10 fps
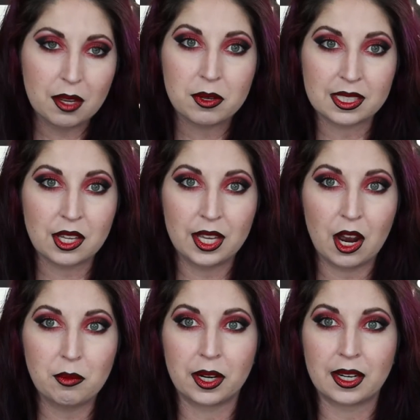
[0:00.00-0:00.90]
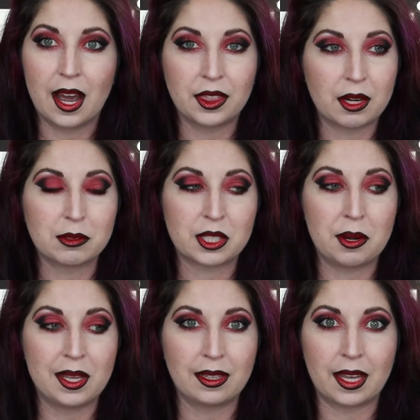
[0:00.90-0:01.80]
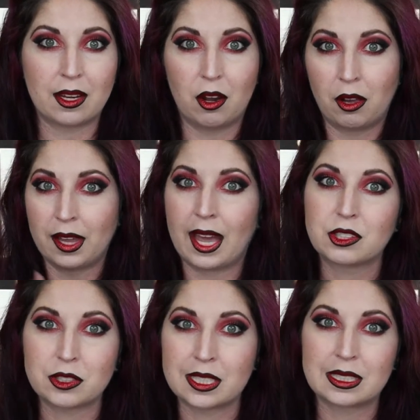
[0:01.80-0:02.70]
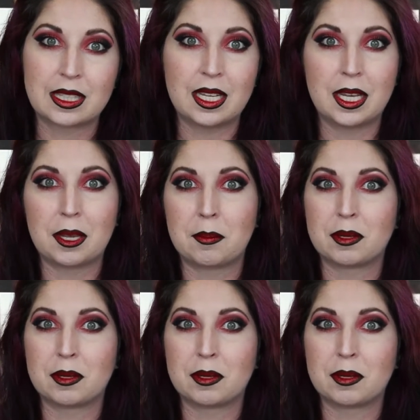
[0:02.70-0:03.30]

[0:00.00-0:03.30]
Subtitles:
yeah, when I saw the artwork, I thought it was gonna be like all Exorcist theme,